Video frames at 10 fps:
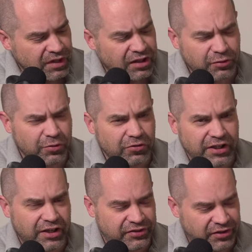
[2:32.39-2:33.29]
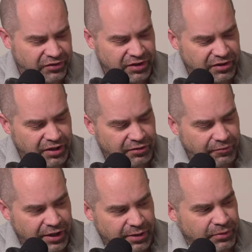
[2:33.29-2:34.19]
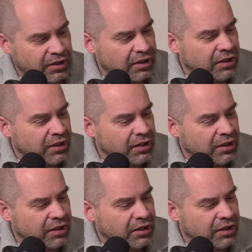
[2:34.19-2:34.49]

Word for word: This one only has sixteen gig of RAM.